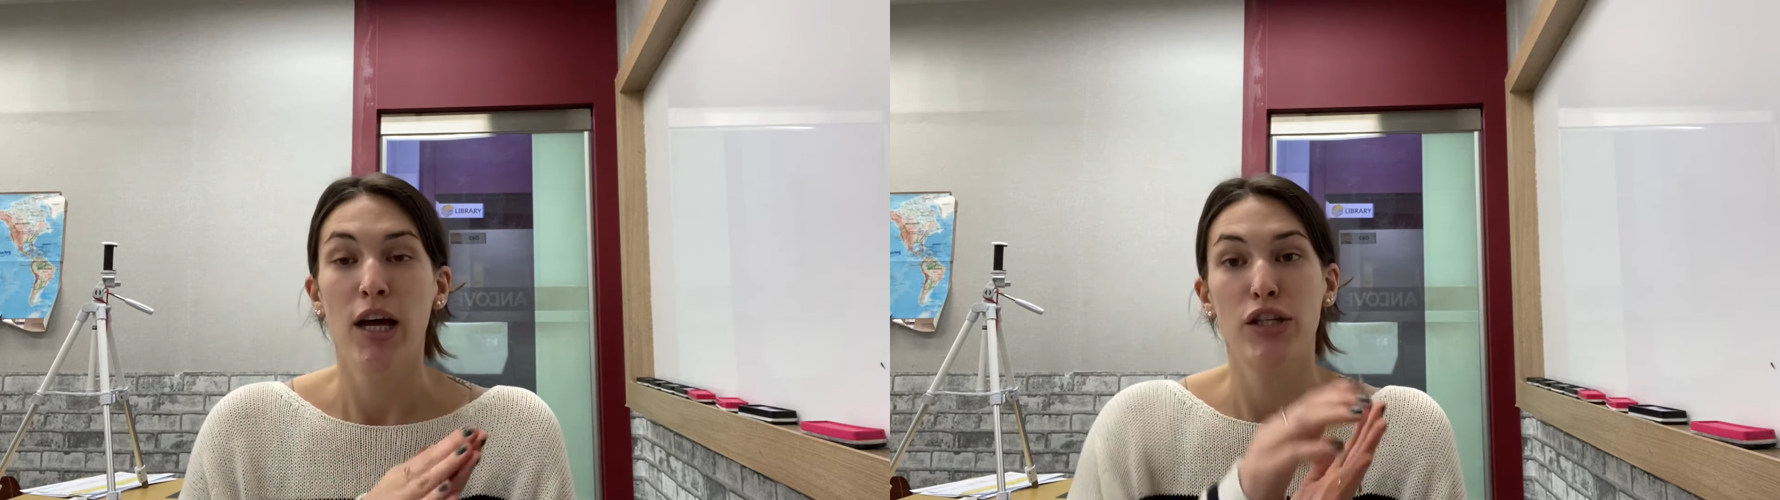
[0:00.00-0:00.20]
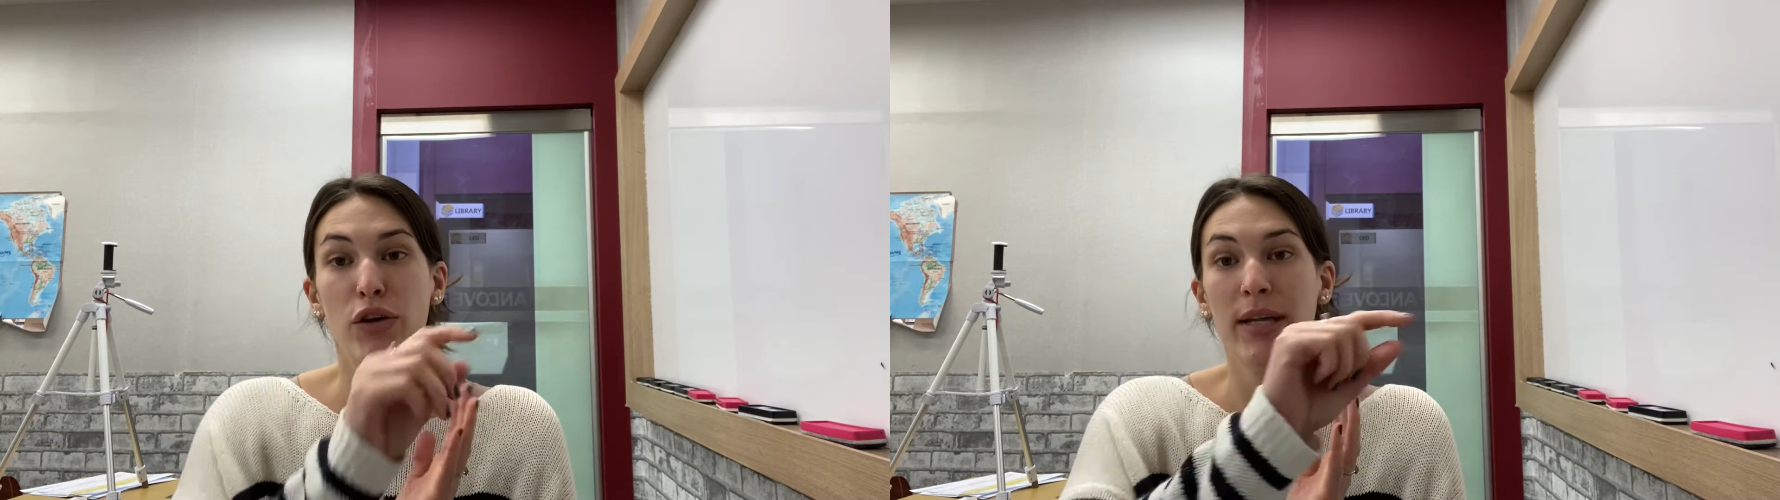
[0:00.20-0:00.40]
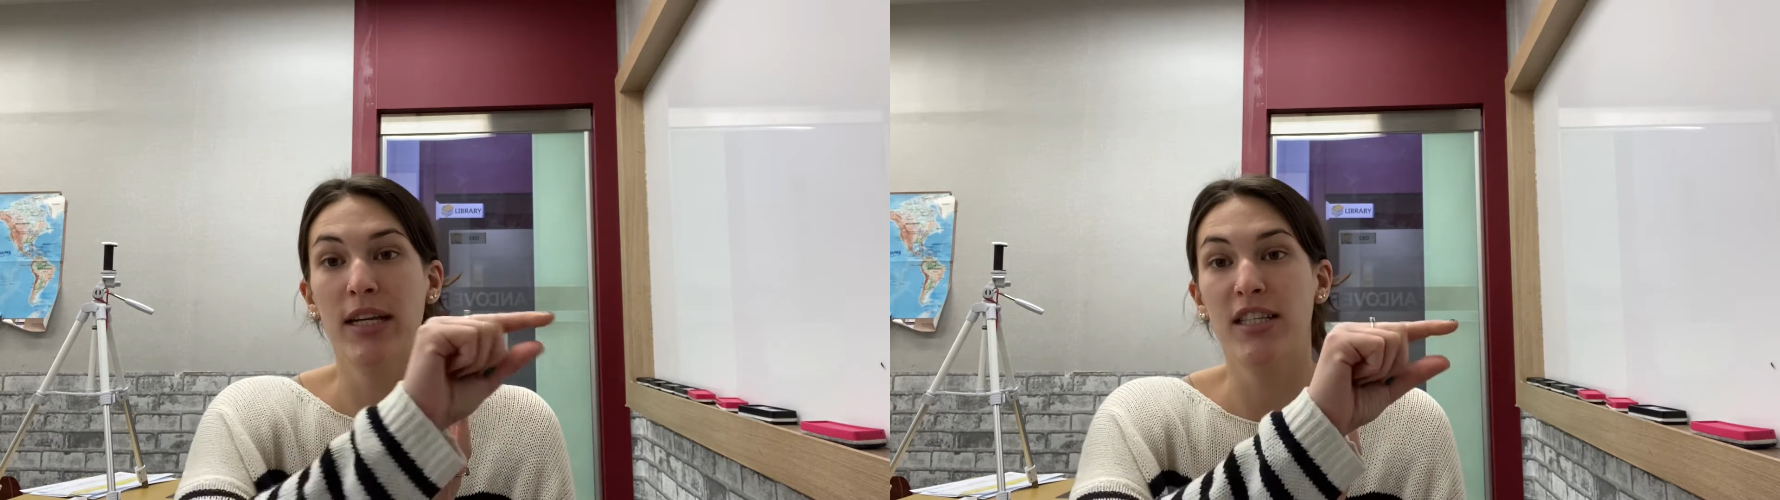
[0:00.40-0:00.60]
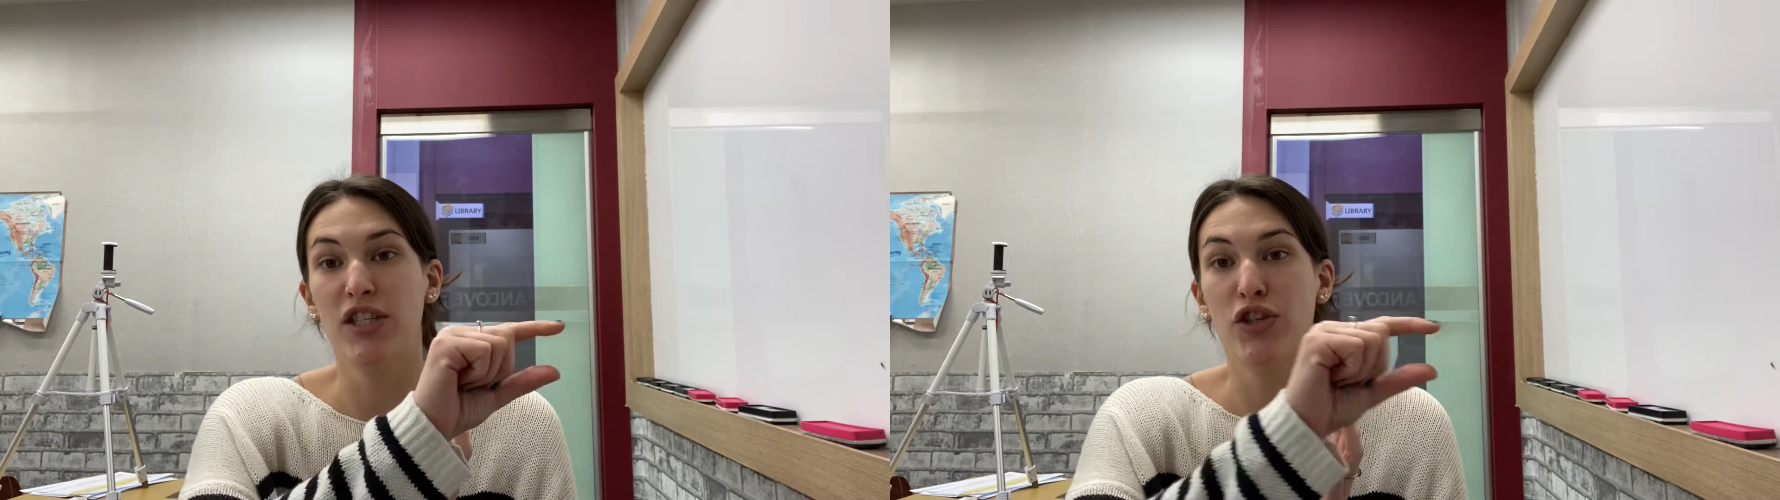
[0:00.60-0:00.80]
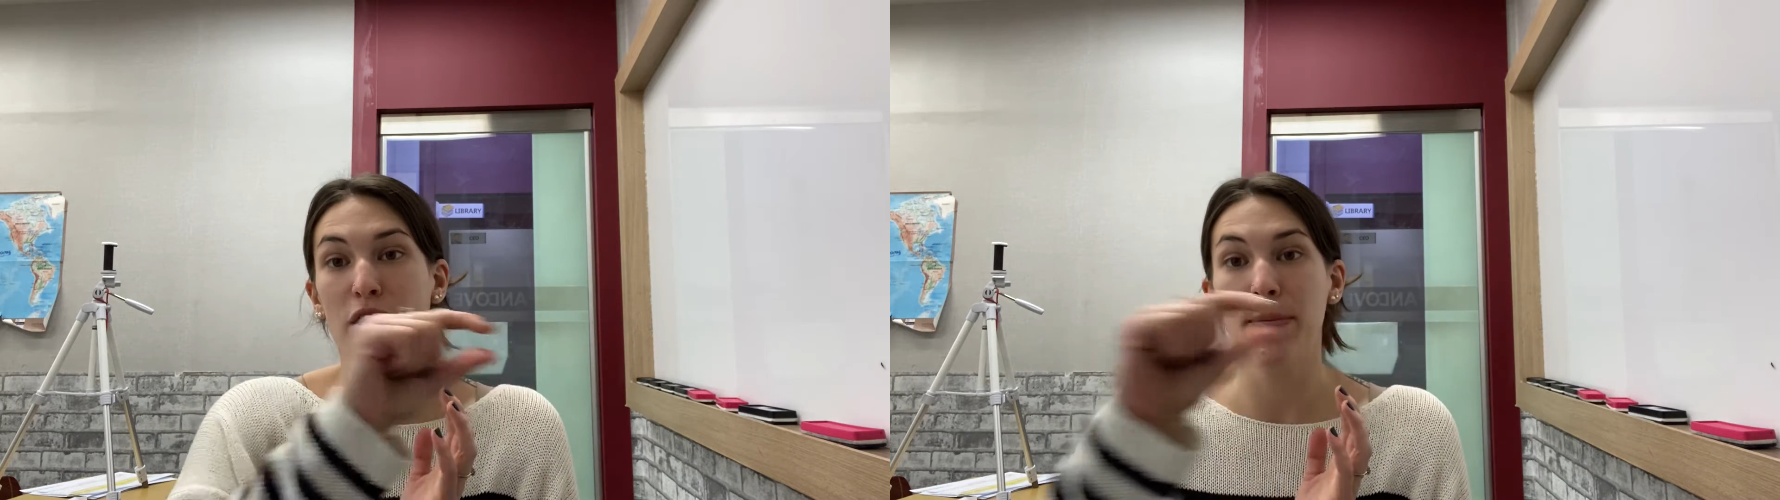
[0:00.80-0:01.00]
So in the
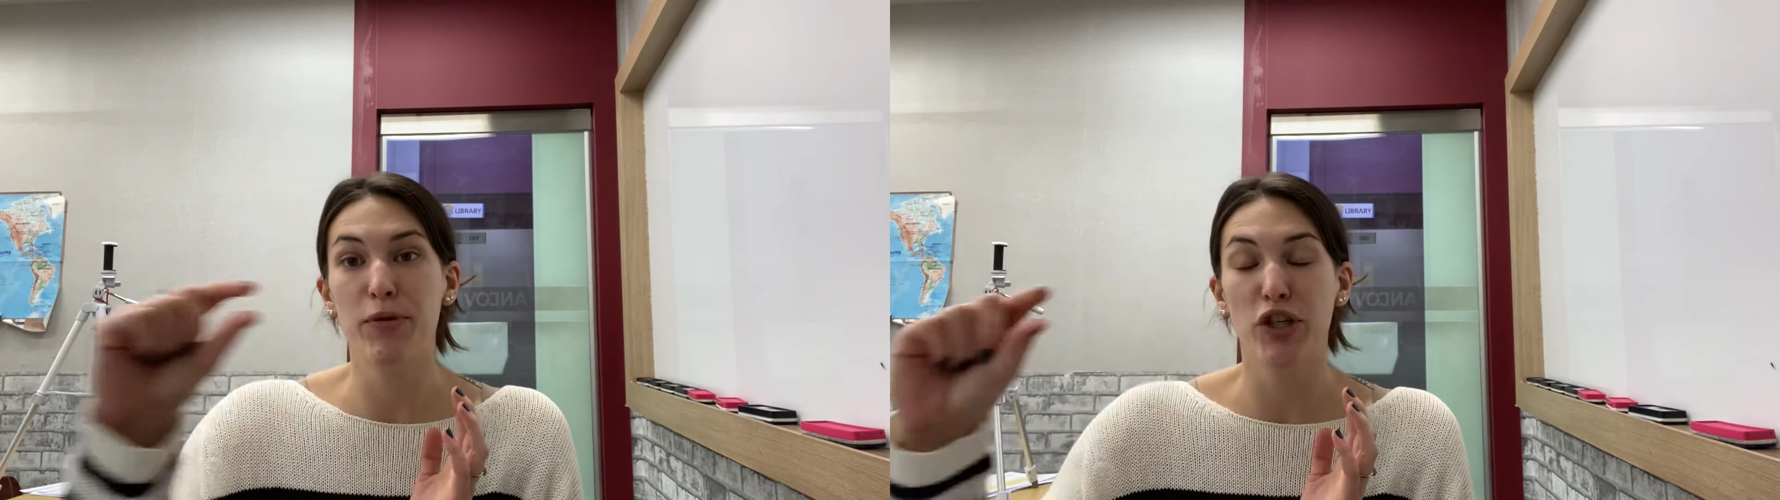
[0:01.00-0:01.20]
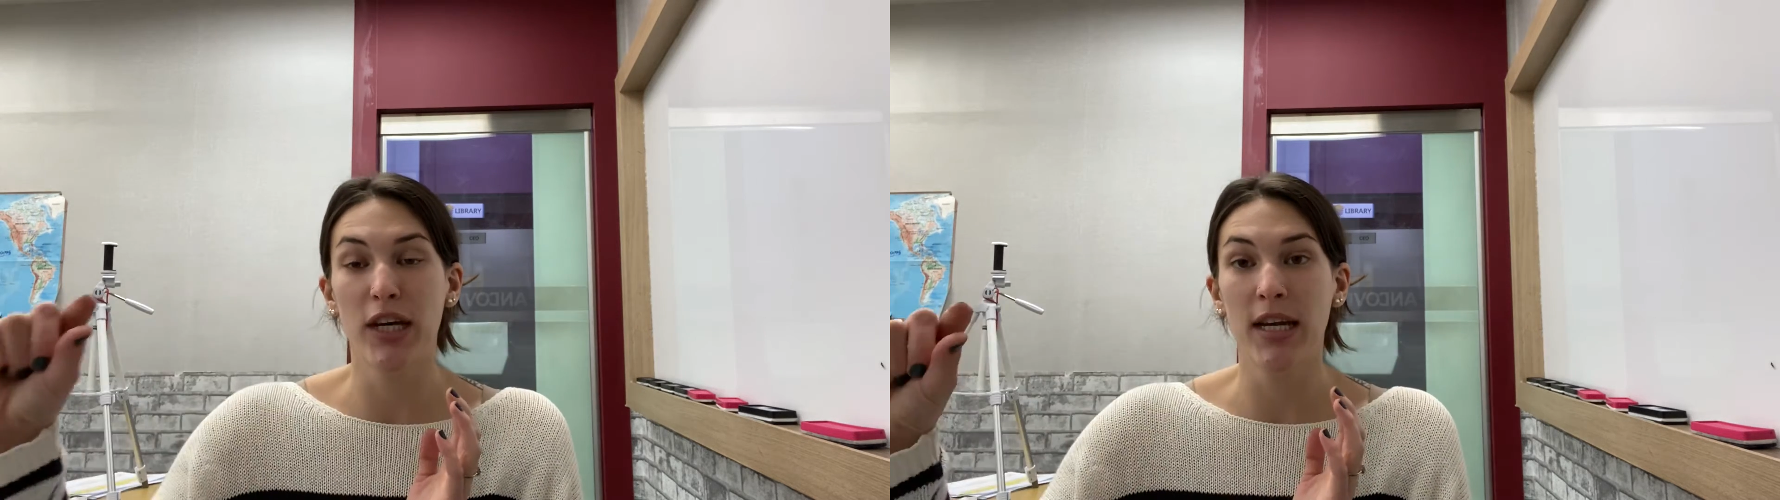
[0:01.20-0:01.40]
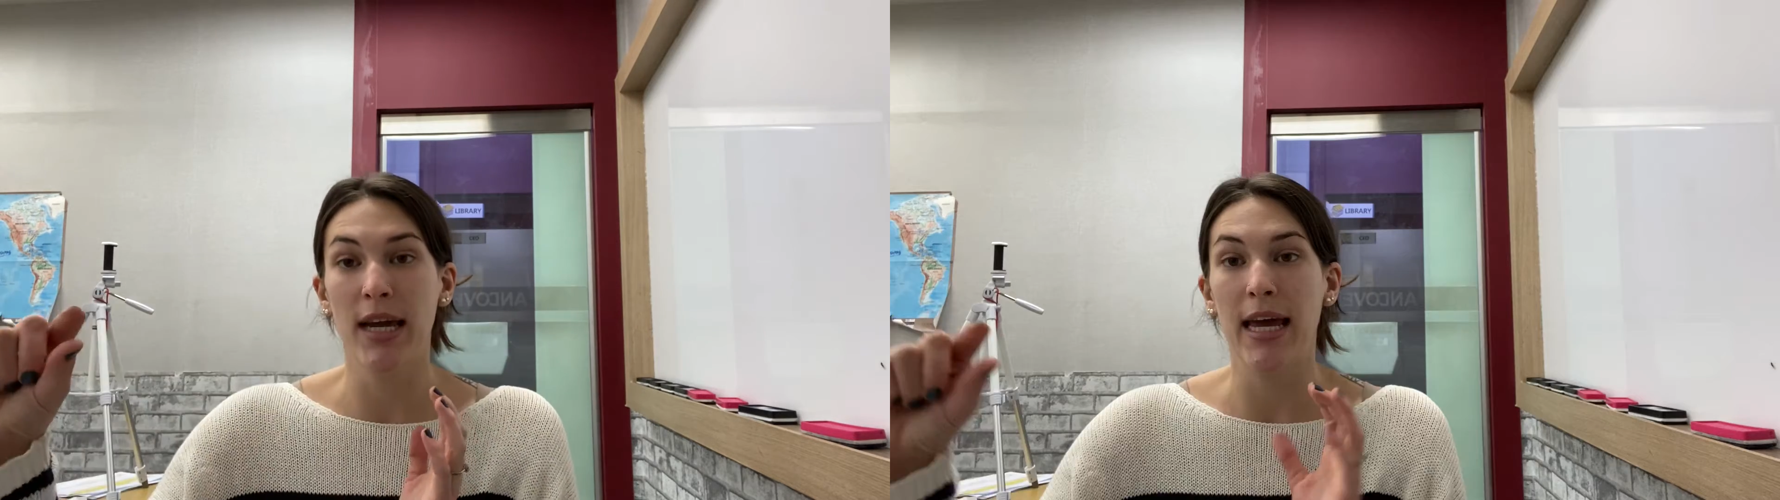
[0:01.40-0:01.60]
description,